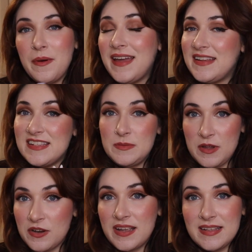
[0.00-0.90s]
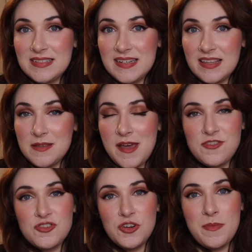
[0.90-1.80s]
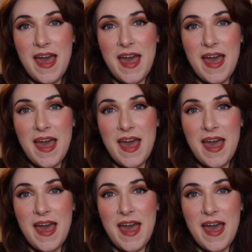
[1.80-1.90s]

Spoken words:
inexperienced in the bedroom,